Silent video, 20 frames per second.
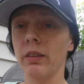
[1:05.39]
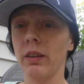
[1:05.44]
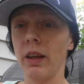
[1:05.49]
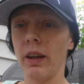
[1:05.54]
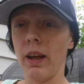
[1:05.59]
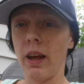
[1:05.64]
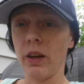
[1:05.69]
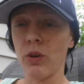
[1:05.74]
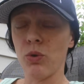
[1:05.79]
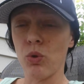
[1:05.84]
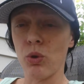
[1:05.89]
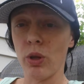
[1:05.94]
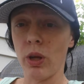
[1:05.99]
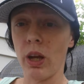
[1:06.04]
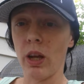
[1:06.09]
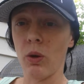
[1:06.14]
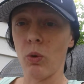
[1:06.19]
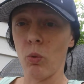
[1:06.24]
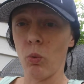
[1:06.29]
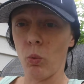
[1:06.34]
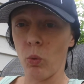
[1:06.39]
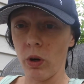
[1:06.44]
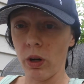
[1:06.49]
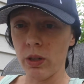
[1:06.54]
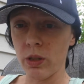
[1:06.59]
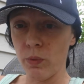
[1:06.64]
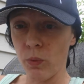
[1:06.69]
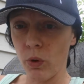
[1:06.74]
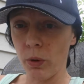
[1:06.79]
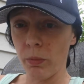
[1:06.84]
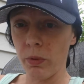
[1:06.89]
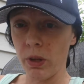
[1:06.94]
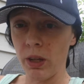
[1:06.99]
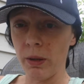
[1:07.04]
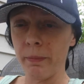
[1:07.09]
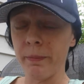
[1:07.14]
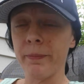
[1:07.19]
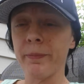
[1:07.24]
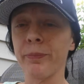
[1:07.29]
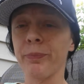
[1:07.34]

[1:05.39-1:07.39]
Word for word: that actually works for me